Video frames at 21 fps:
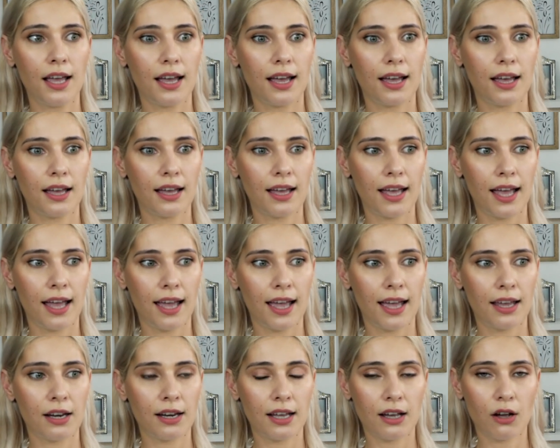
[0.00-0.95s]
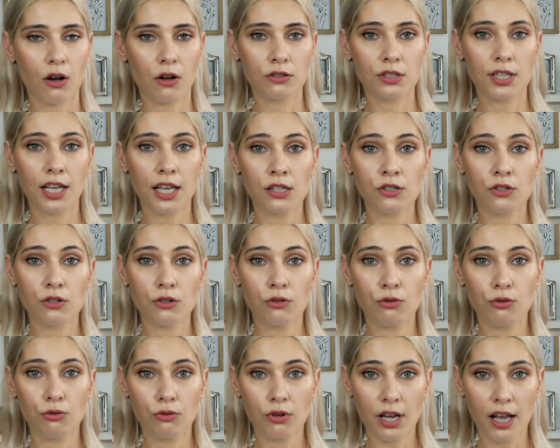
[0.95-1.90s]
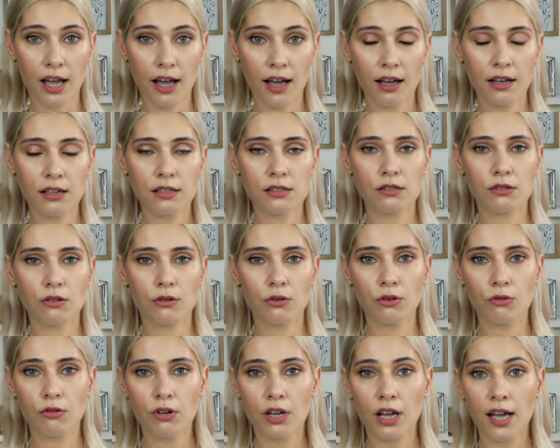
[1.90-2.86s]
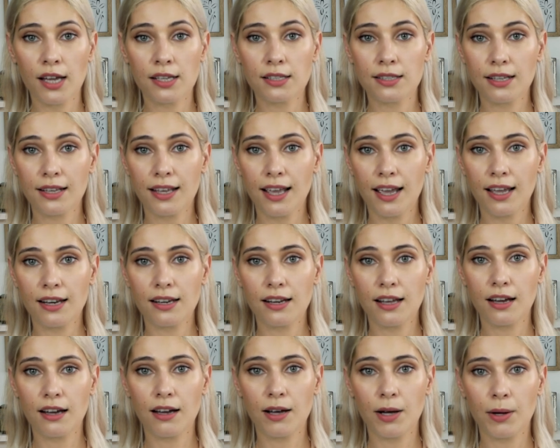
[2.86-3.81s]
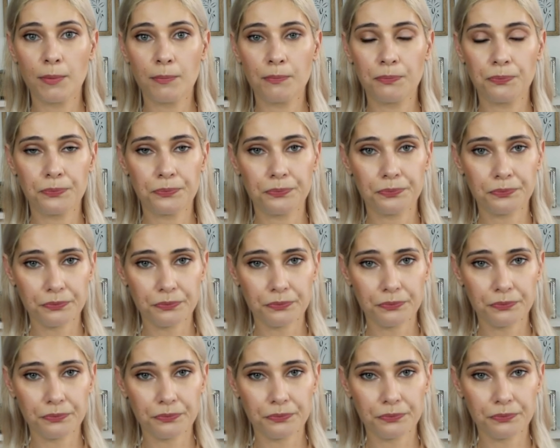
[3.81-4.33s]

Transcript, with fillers: uh, and contains urea so urea is again um,